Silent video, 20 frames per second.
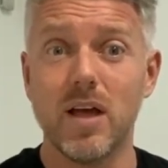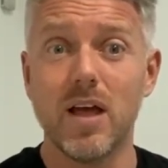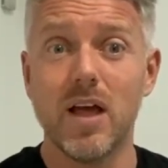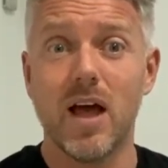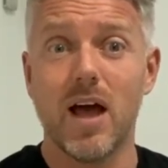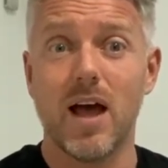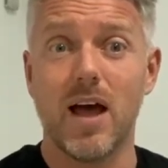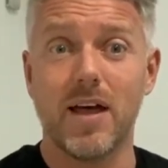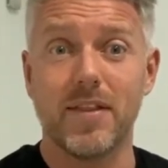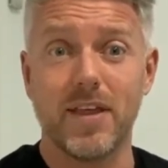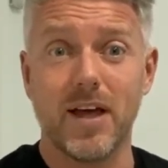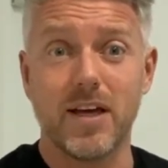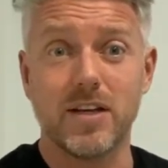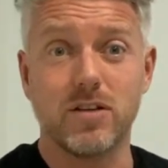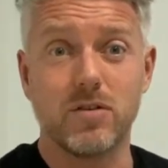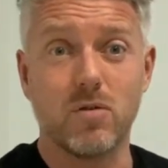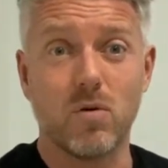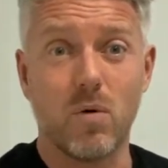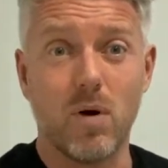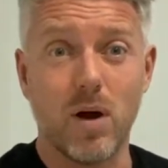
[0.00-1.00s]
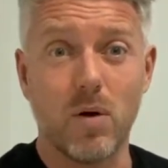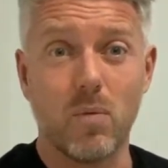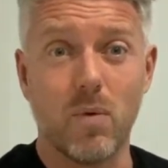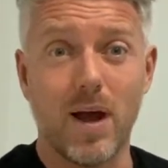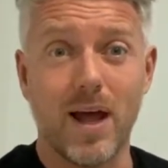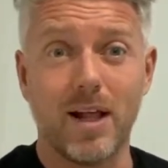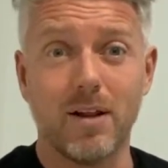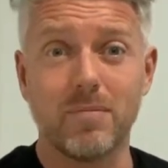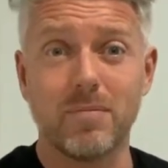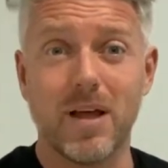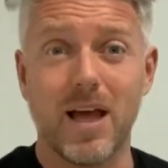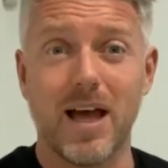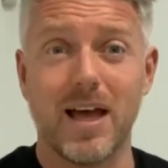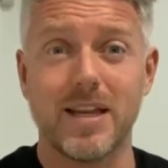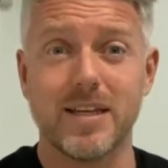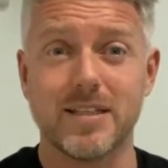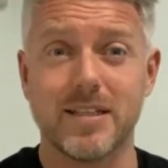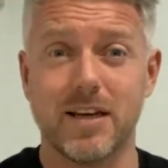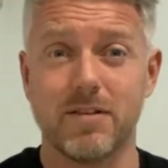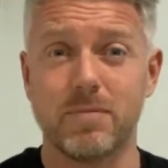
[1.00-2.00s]
that I do quite well,
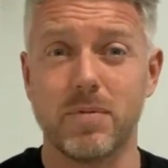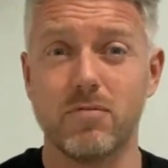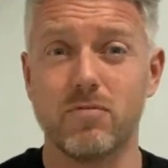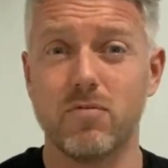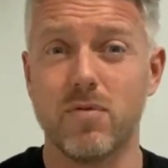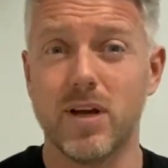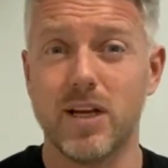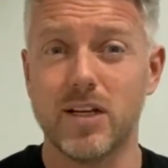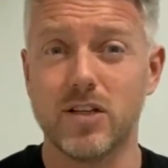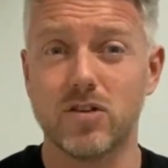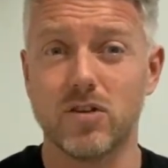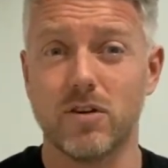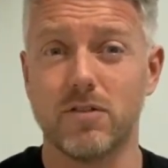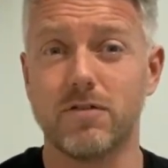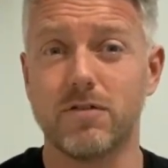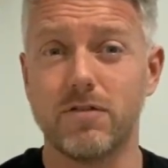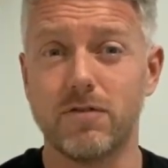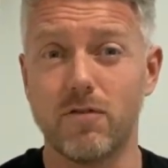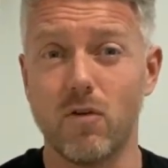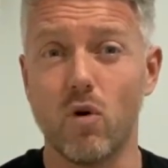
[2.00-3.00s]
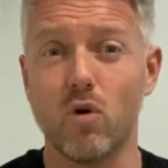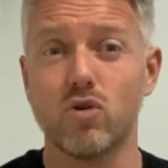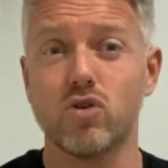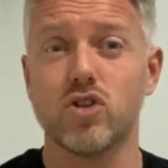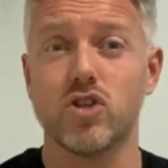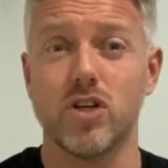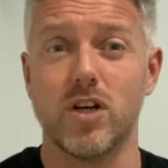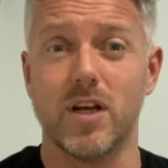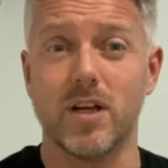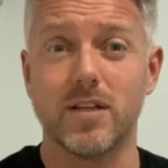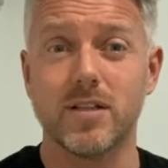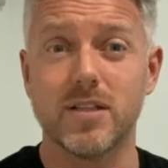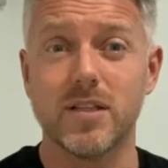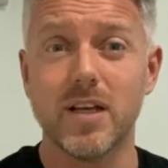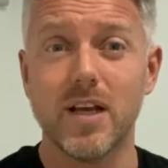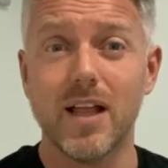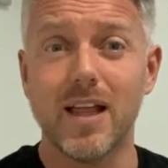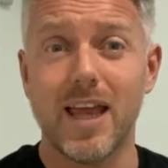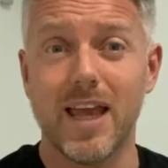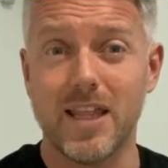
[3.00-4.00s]
and I've been really sort of fortunate
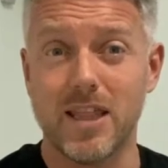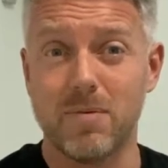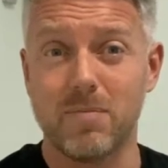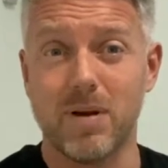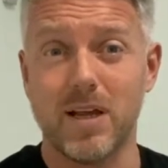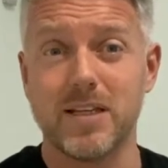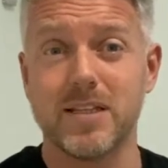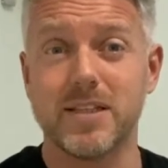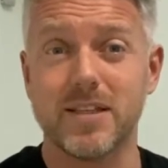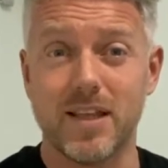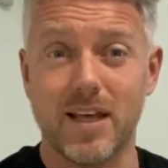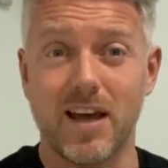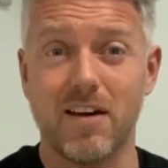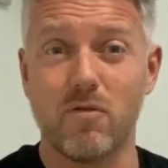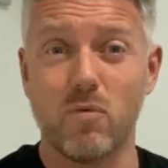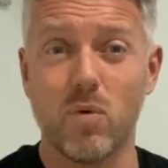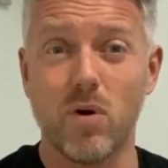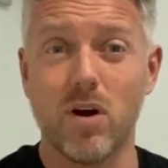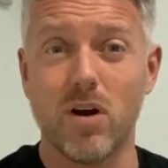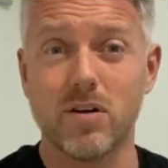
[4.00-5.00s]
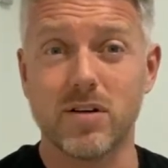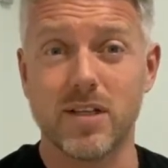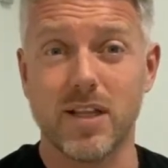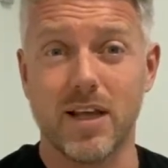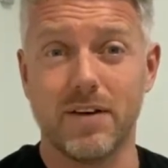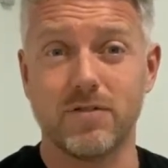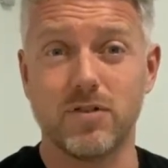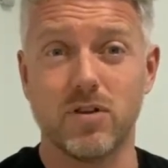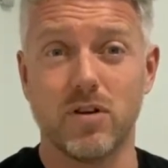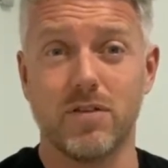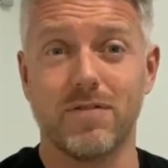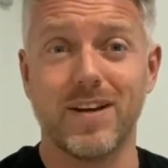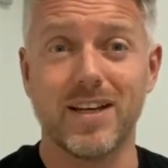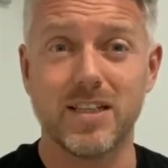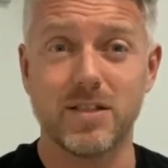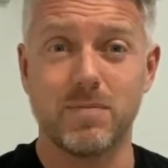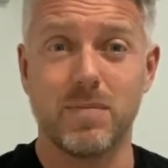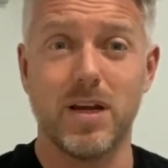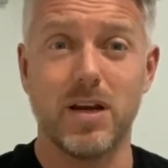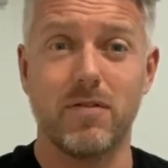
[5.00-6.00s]
in the places that I've worked, that I've sort of
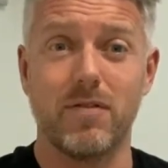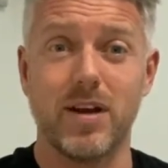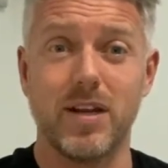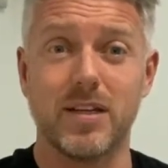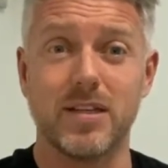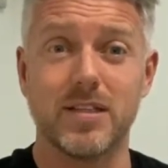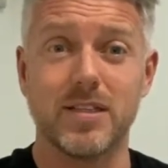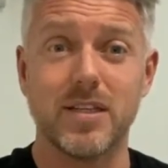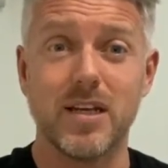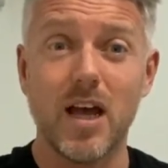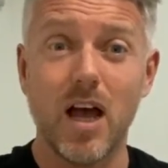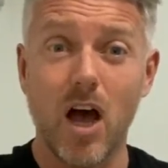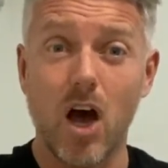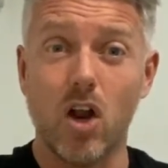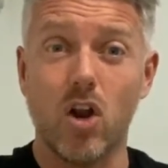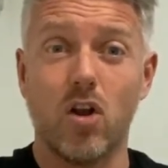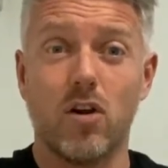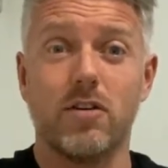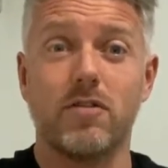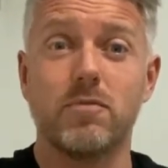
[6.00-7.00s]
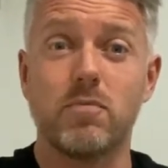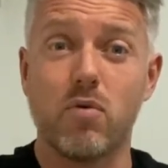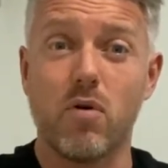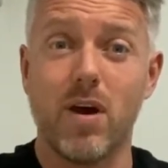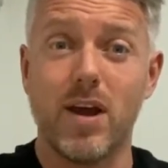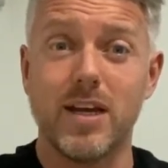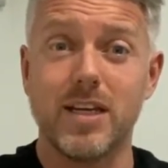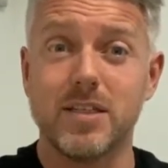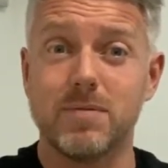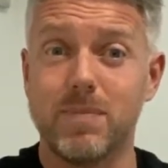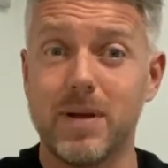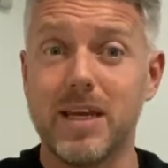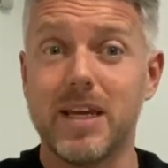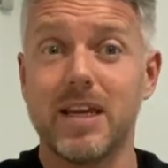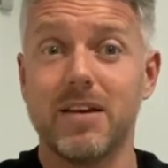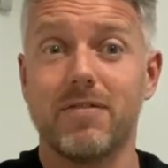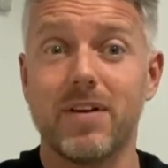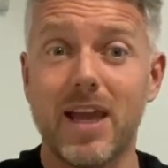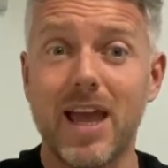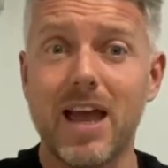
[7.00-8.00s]
experienced a lot of praise being
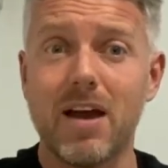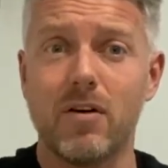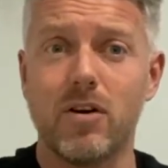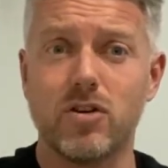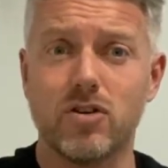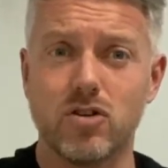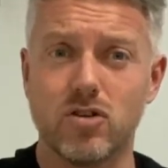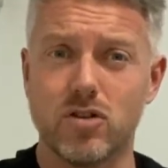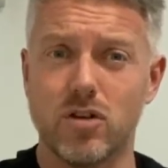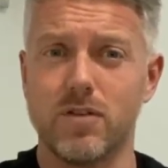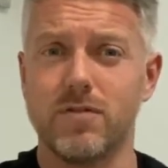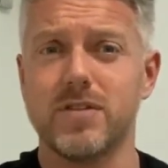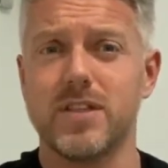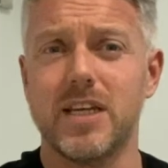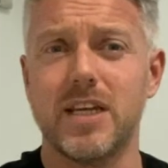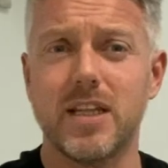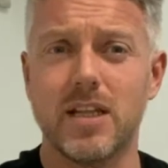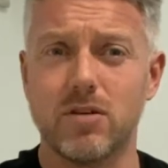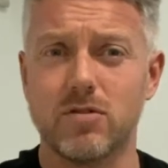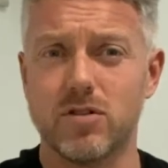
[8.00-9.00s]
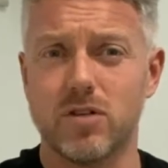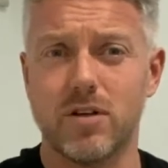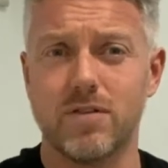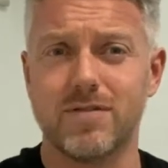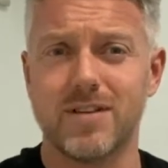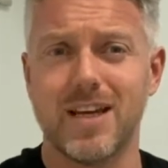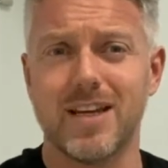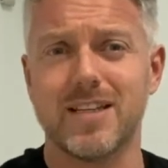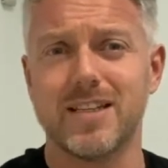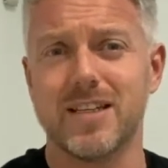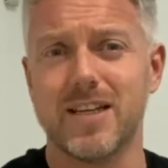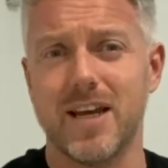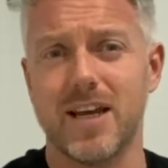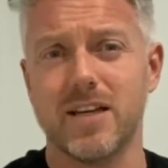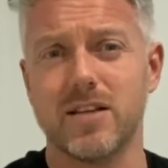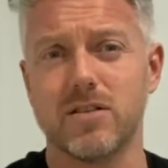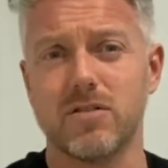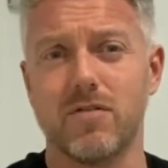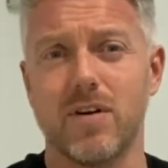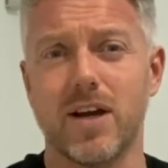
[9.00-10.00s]
given out and just sort of seeing those sort of day-to-day
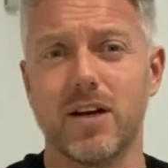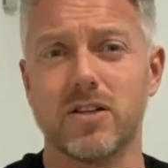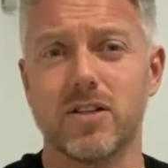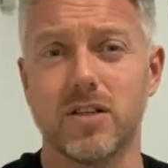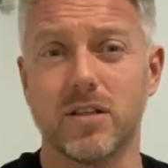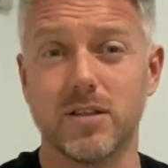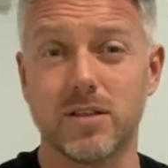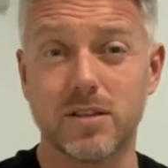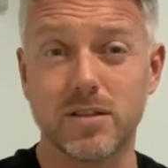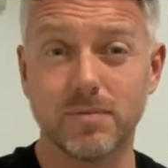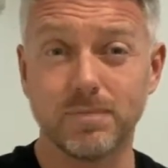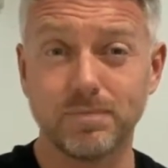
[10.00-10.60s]
interactions.